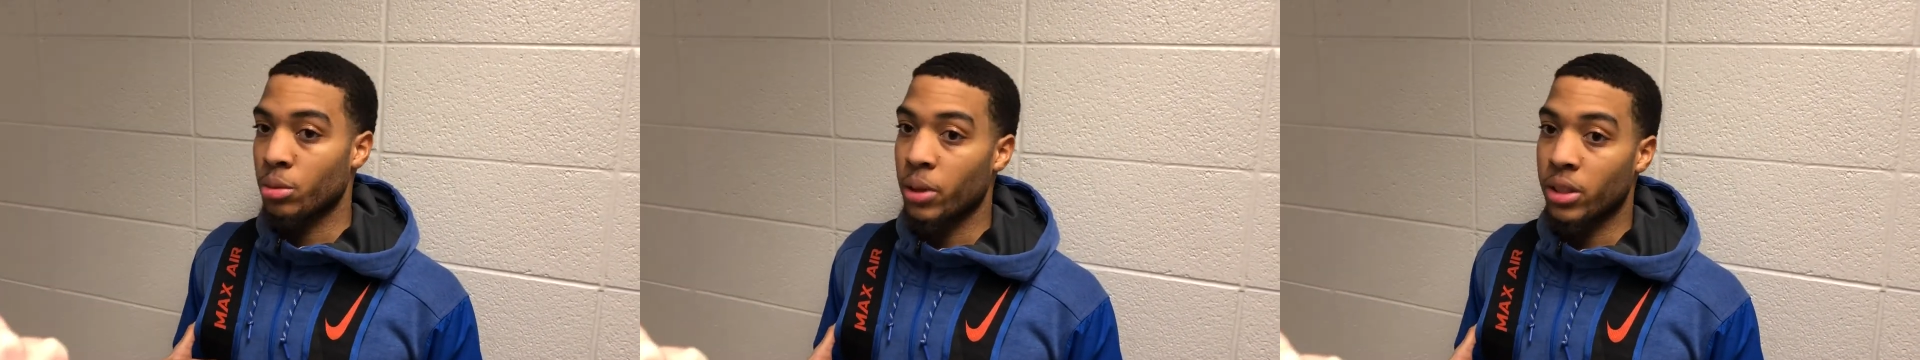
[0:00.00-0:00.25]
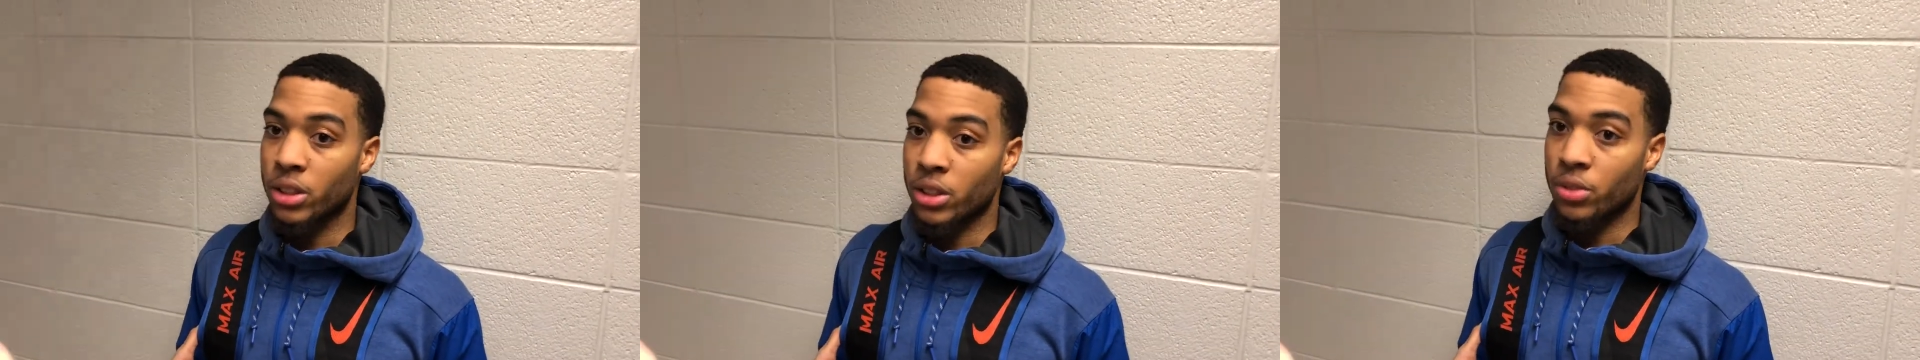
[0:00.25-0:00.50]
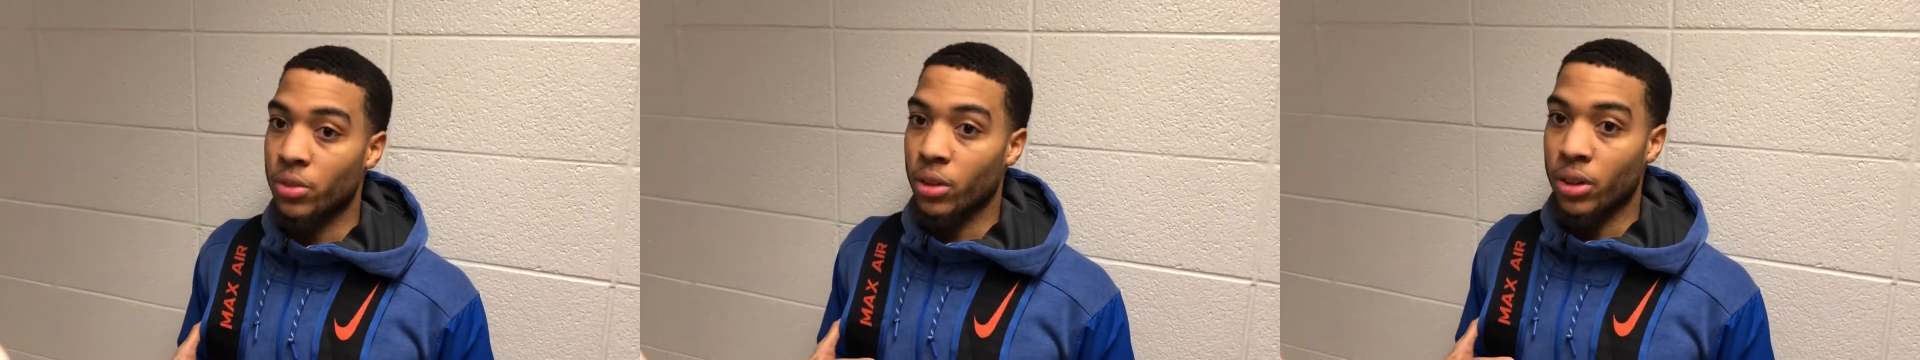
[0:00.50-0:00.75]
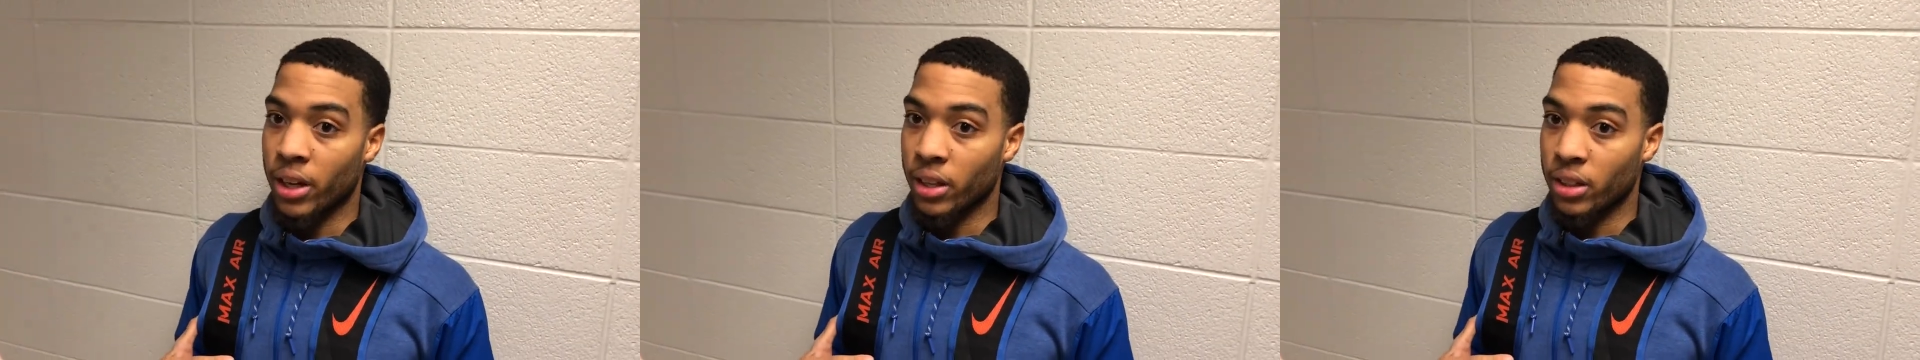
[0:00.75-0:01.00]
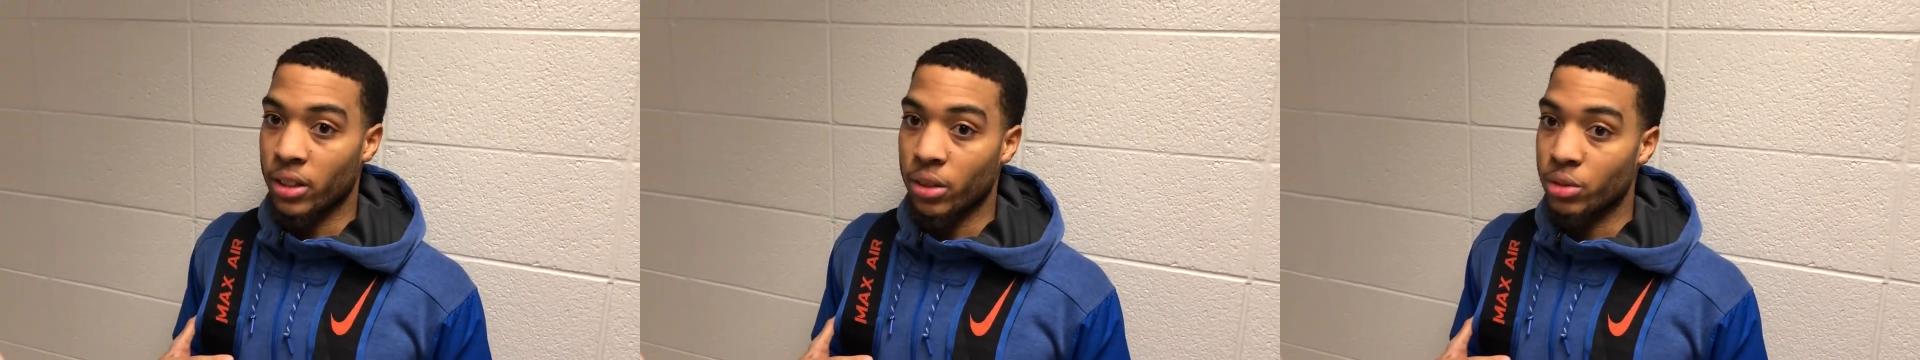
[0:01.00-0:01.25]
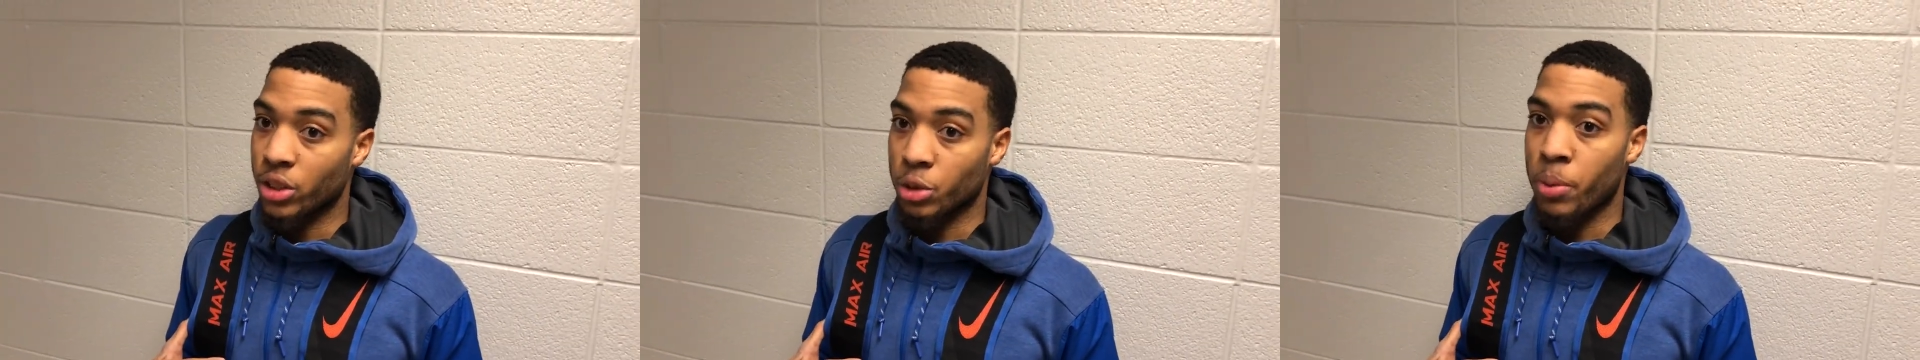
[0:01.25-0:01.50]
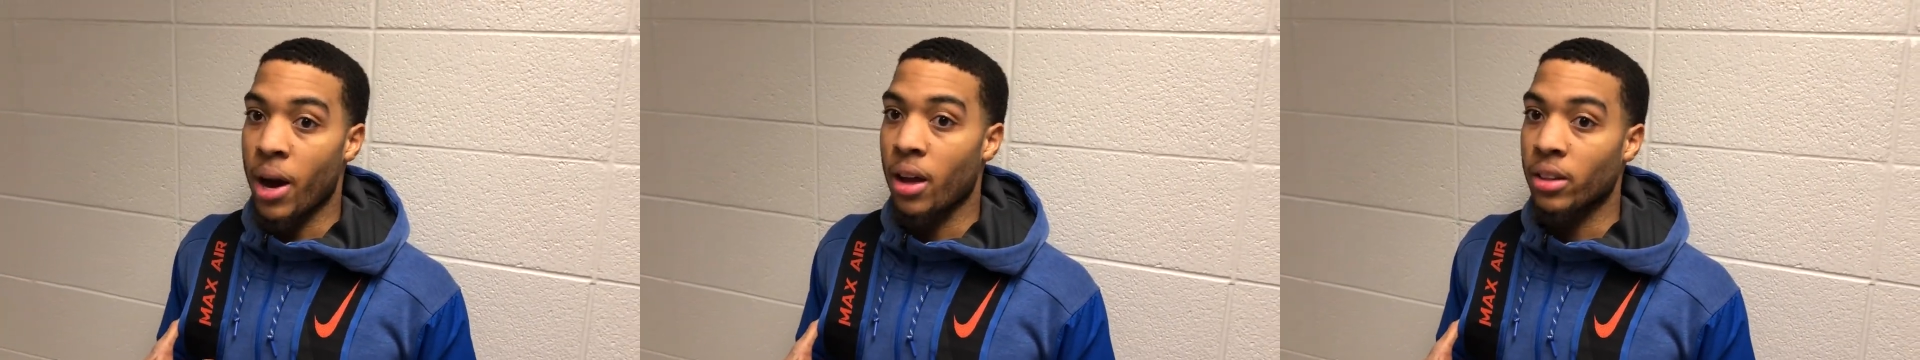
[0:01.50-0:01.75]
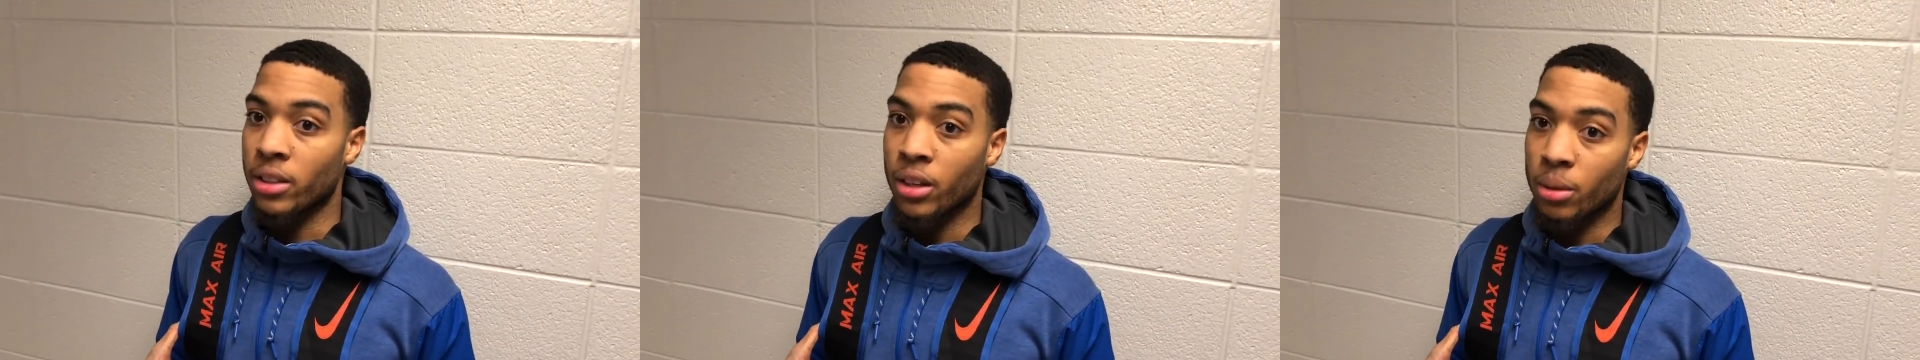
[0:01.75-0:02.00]
but it just felt like it was just
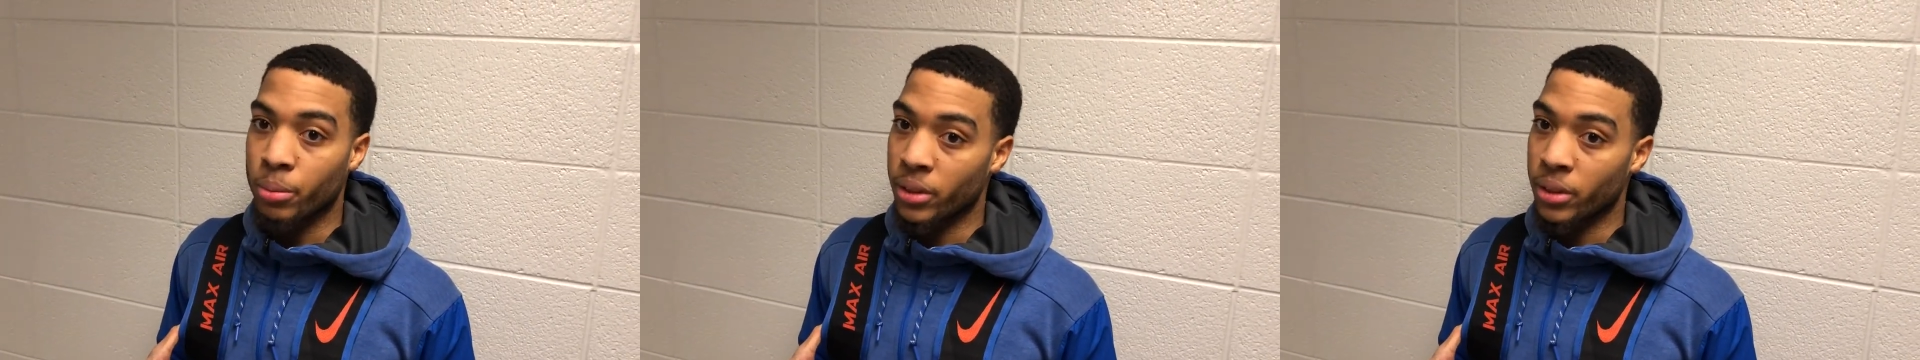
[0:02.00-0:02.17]
piling up.